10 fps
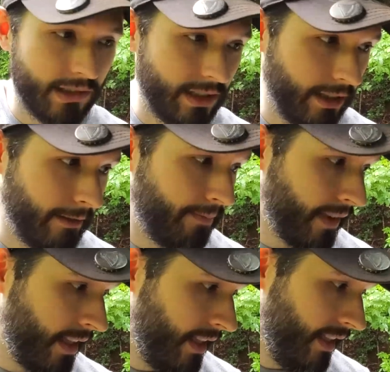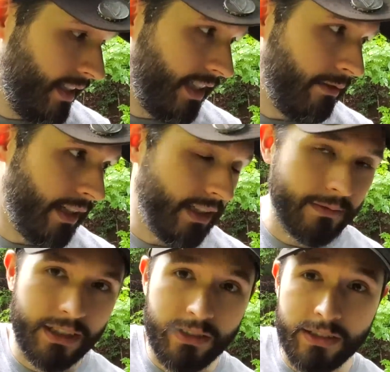So anyway, I'm
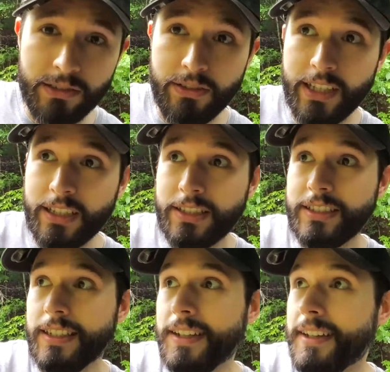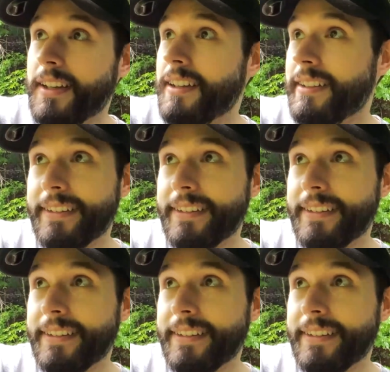gonna go ahead and do this, and